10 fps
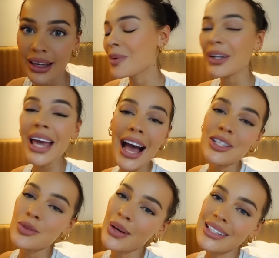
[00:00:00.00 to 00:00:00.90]
But yeah, I
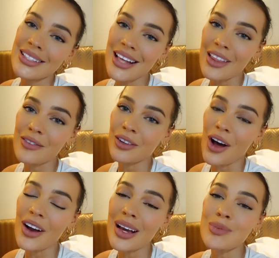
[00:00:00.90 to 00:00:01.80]
just wanted to start the
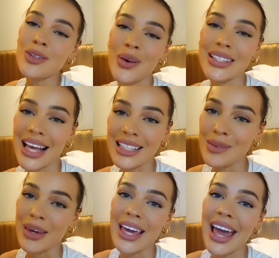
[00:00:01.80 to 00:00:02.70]
vlog. I'm so excited to
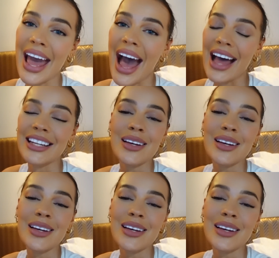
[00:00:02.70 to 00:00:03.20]
be here and